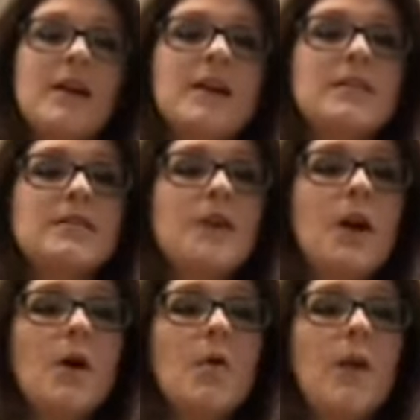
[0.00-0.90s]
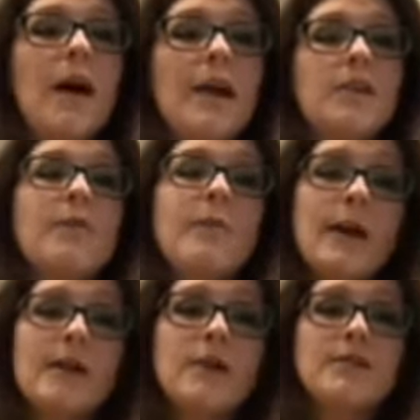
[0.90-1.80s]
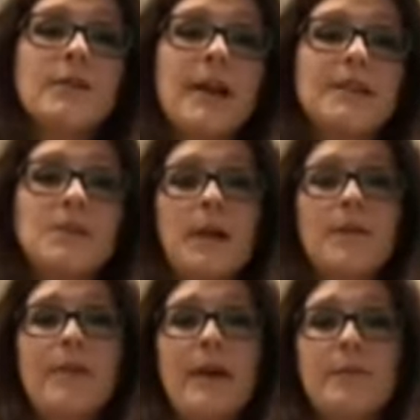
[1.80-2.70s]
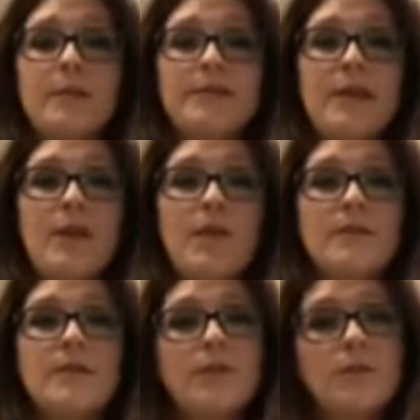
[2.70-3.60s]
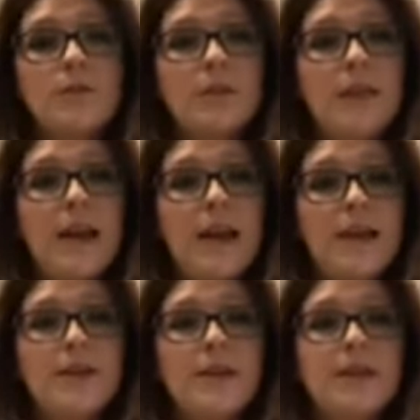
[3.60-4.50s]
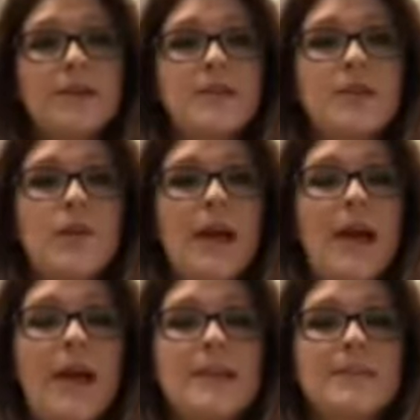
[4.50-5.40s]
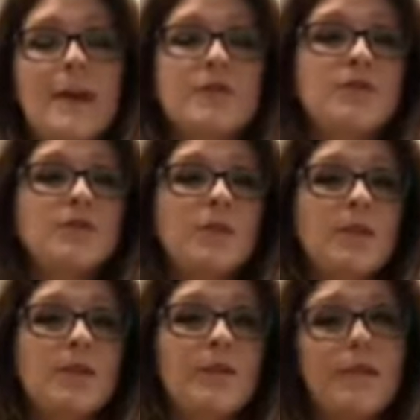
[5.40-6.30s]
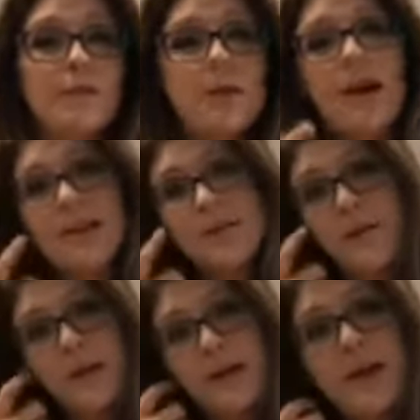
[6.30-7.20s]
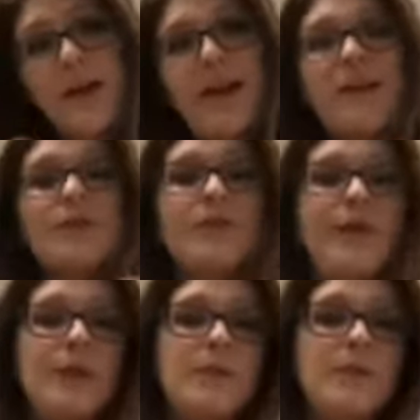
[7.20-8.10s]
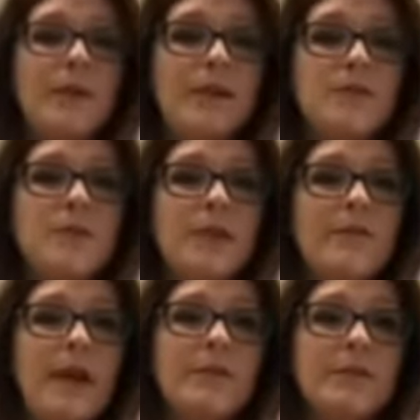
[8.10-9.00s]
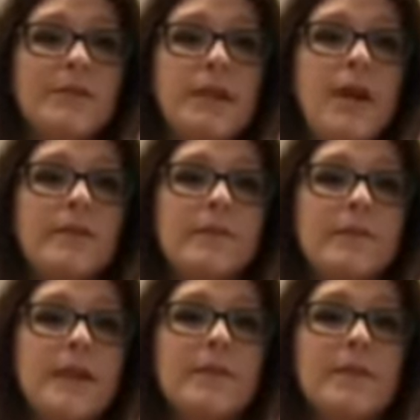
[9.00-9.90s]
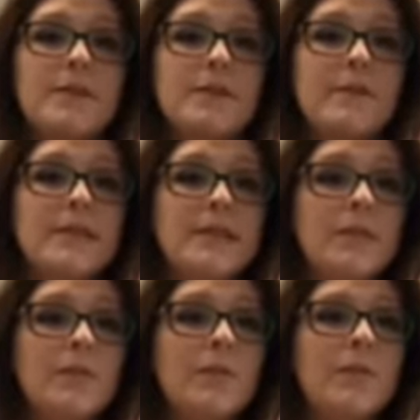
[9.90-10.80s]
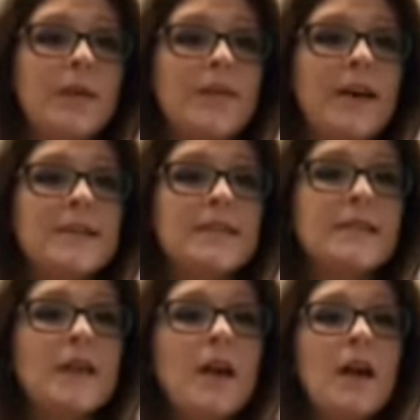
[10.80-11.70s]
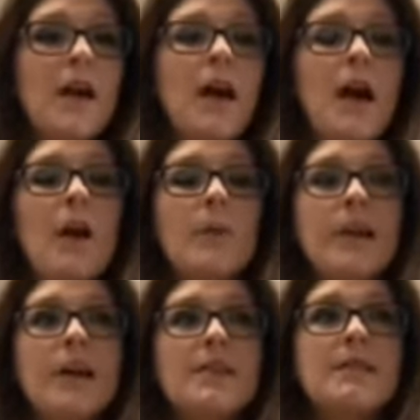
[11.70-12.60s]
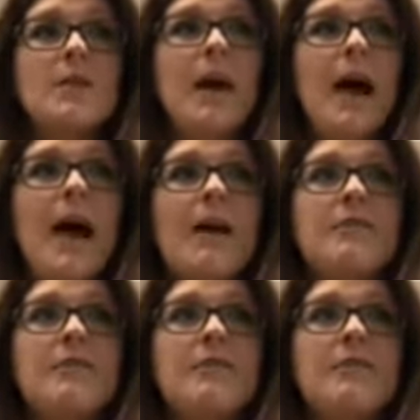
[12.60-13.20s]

So, and your friend also gets 25% off. So you would get entered into a special to win your favorite product for a year, and your friend would win 25% off of their first visit with us. We also have